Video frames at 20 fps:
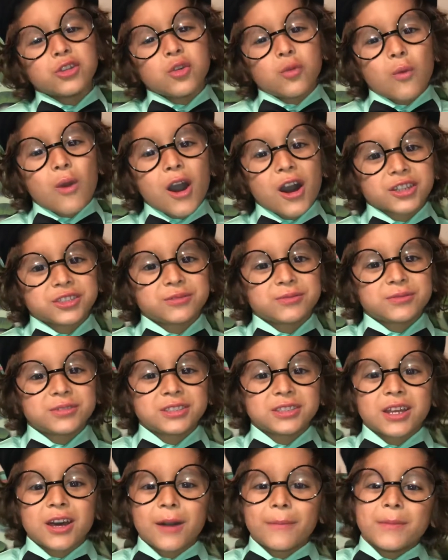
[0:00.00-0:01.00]
wasps
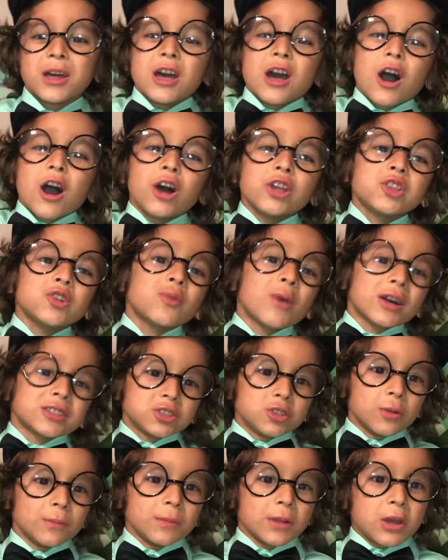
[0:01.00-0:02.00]

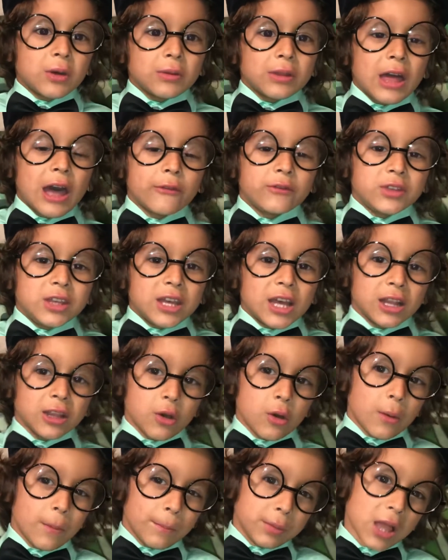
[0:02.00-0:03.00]
normally would have yellow
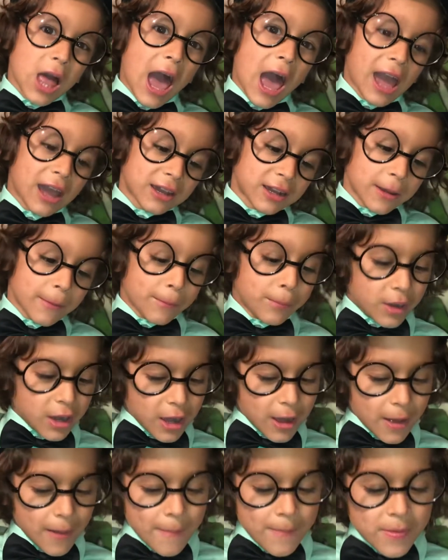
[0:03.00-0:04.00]
and black, but